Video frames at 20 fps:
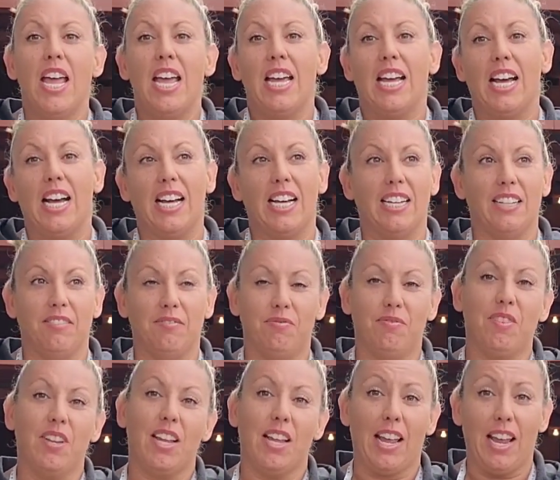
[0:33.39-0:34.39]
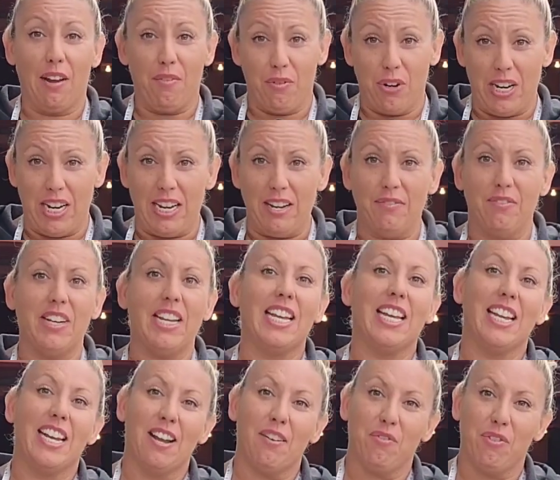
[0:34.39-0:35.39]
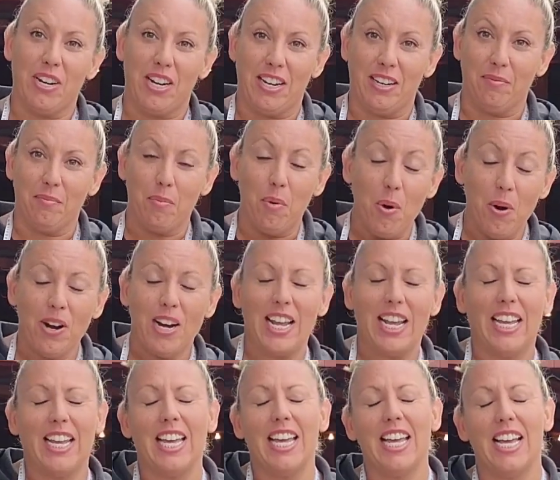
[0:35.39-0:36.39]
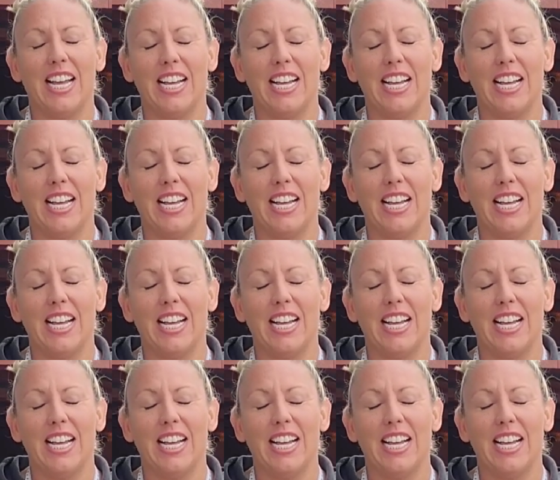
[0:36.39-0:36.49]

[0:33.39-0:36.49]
every evening and every morning